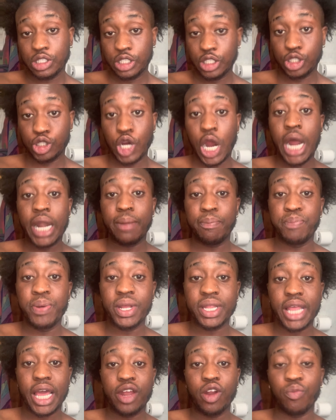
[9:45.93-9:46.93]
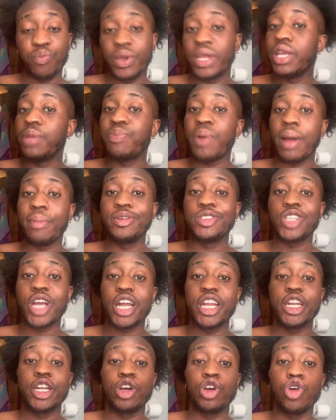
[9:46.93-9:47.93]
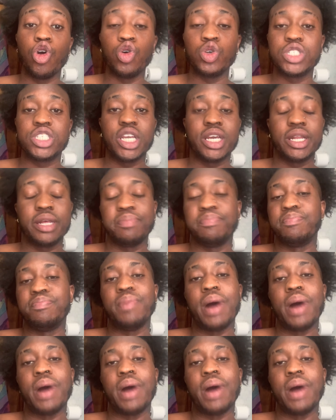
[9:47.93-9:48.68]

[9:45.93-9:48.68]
try to pick that up and he probably try to negotiate it.